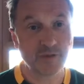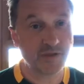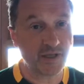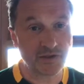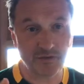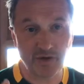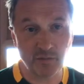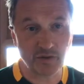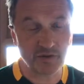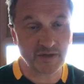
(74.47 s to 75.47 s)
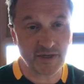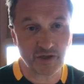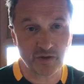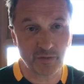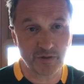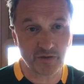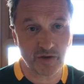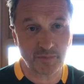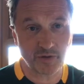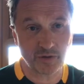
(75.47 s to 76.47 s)
and that's very much the testimony of
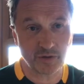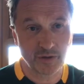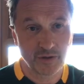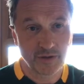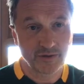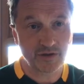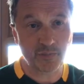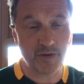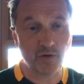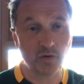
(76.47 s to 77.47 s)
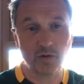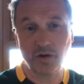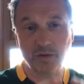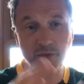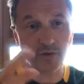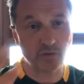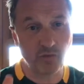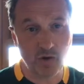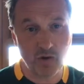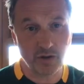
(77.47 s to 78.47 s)
Scripture. Despite all that we do
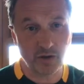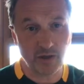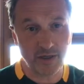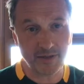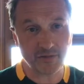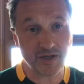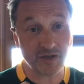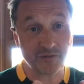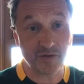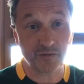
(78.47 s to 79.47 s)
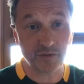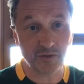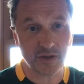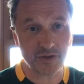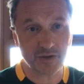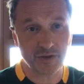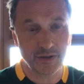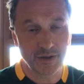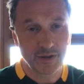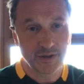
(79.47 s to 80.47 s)
wrong in our lives, He is faithful to us.
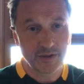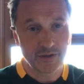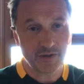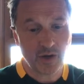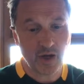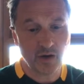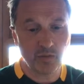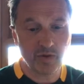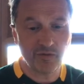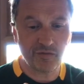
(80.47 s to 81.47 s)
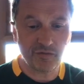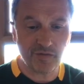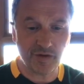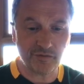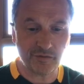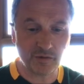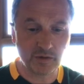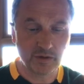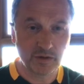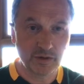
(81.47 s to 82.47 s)
So, how are we faithful
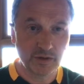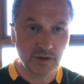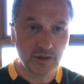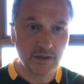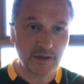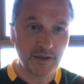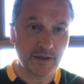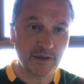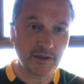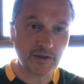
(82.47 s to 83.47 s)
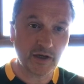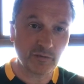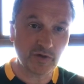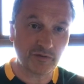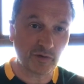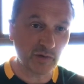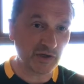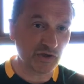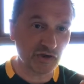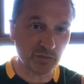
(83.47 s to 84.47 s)
in terms of our
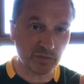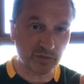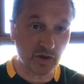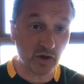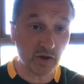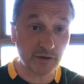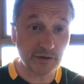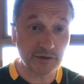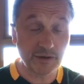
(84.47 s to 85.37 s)
relationship with God,